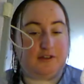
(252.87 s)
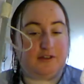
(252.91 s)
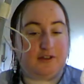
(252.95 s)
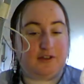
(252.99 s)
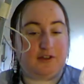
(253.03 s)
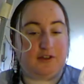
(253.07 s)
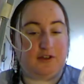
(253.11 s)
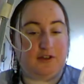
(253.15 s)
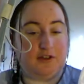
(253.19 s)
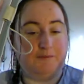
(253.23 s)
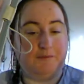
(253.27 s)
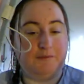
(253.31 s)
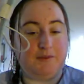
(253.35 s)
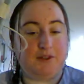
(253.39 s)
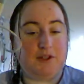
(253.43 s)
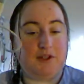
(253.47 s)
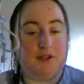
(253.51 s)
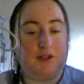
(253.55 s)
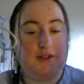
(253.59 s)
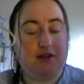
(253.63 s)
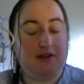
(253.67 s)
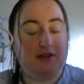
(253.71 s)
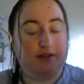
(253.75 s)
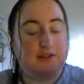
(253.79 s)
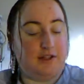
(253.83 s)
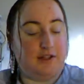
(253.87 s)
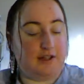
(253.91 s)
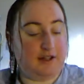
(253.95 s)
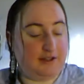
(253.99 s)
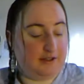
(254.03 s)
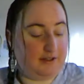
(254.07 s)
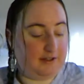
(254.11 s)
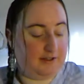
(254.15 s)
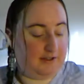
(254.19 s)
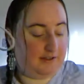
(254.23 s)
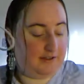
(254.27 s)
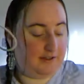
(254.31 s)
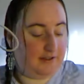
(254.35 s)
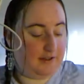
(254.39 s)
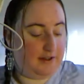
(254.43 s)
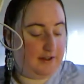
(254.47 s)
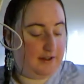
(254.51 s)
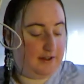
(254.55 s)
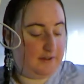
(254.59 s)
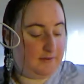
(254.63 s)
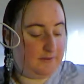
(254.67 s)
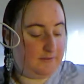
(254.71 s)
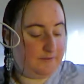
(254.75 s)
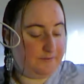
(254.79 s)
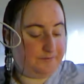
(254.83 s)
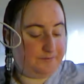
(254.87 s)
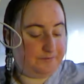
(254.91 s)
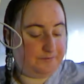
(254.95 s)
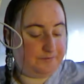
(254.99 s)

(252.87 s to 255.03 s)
So that is that.